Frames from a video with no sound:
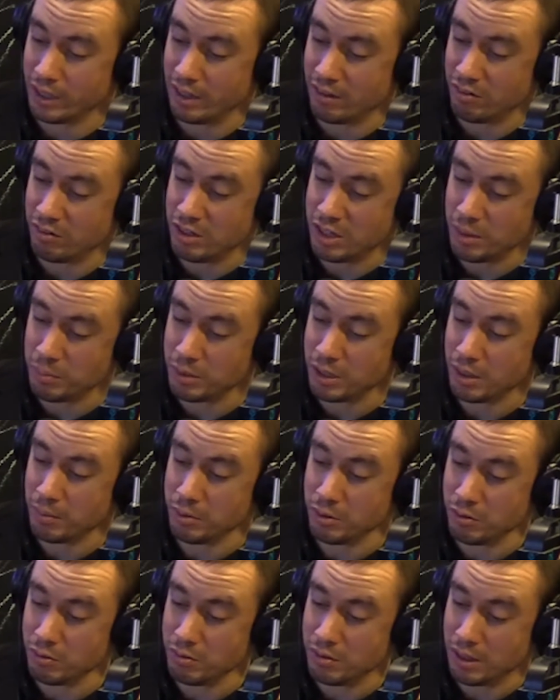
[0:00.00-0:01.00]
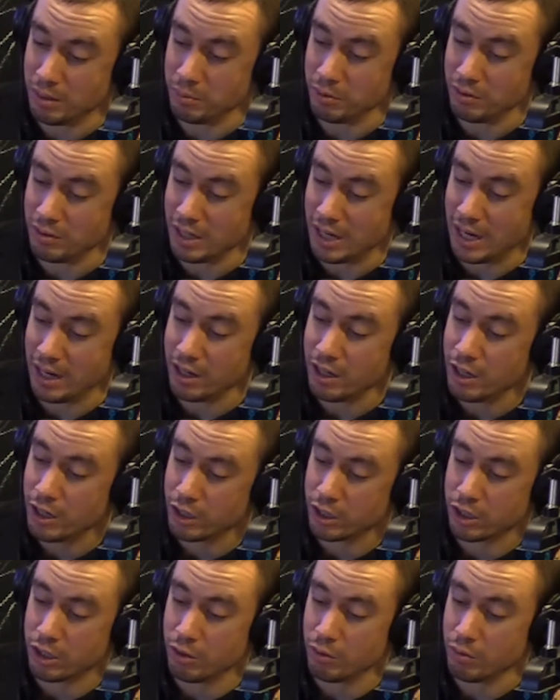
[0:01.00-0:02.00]
That's
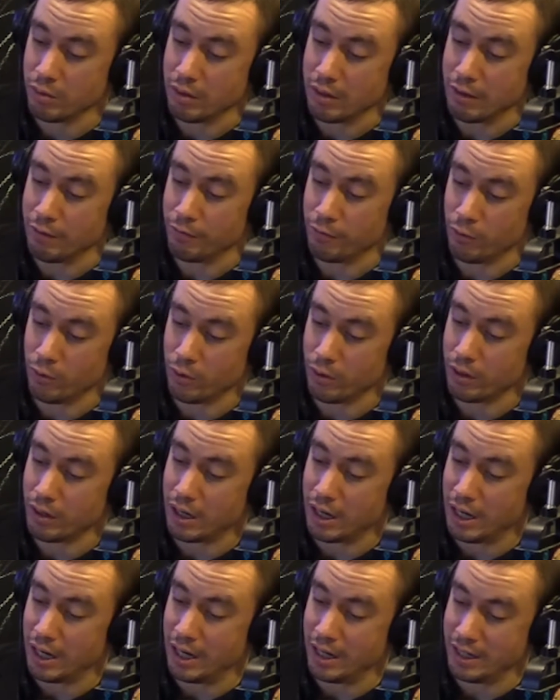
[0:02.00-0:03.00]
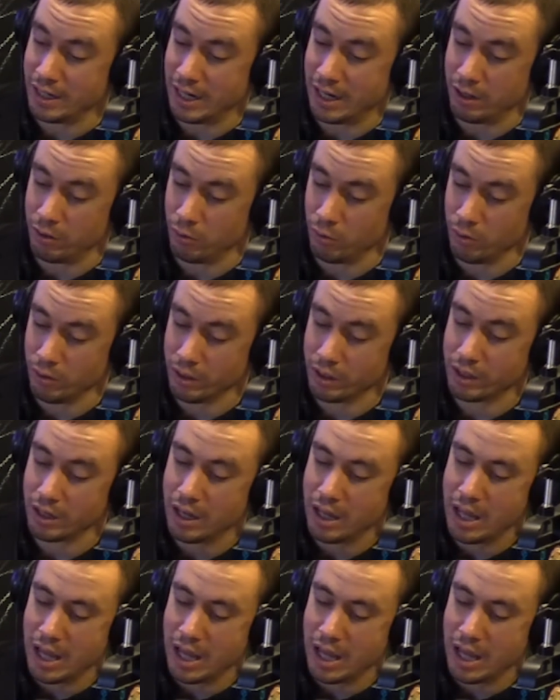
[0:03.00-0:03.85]
www.qe4.org.